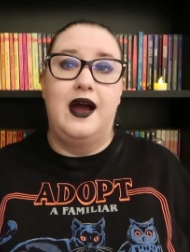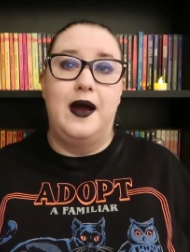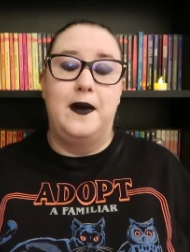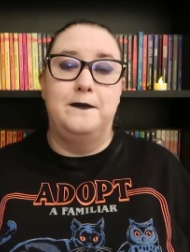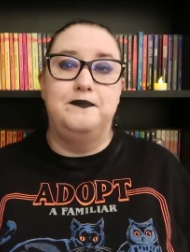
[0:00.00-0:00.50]

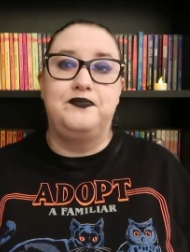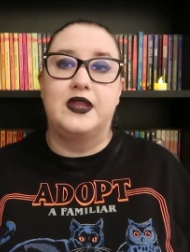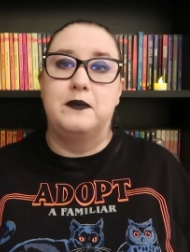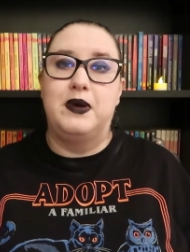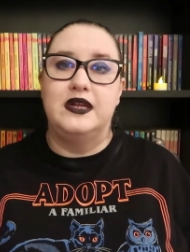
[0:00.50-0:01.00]
Um,
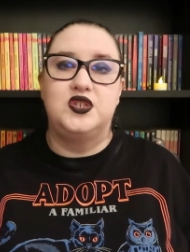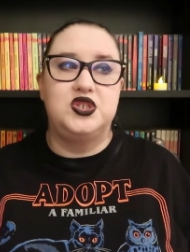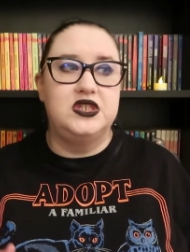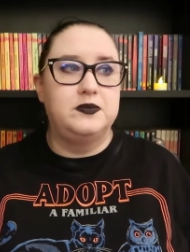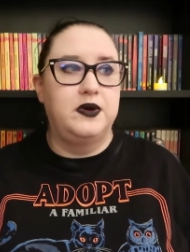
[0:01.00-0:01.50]
but
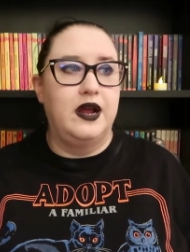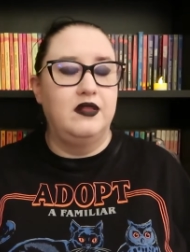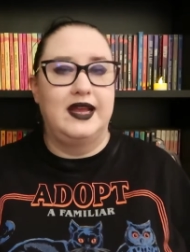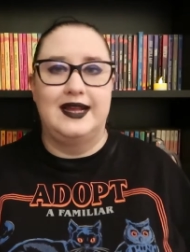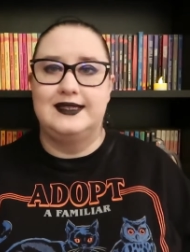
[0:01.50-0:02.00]
she's put
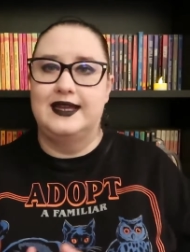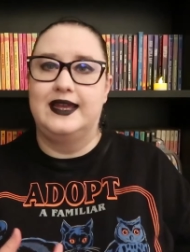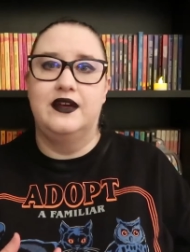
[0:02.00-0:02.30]
out, like I said,